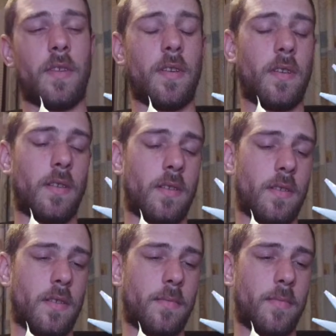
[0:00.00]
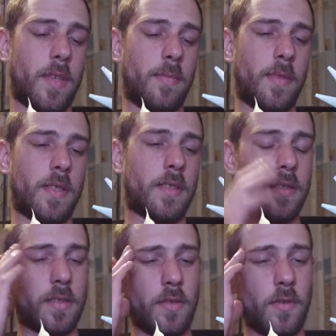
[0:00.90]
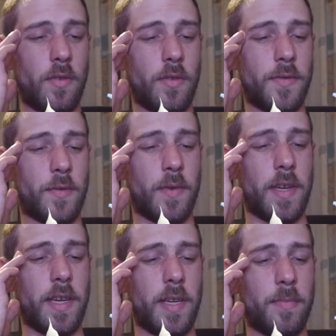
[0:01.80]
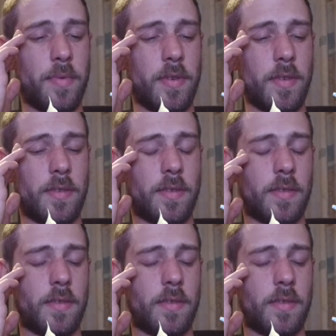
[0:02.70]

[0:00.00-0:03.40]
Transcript: Yeah, maybe this is an Earthquake, but...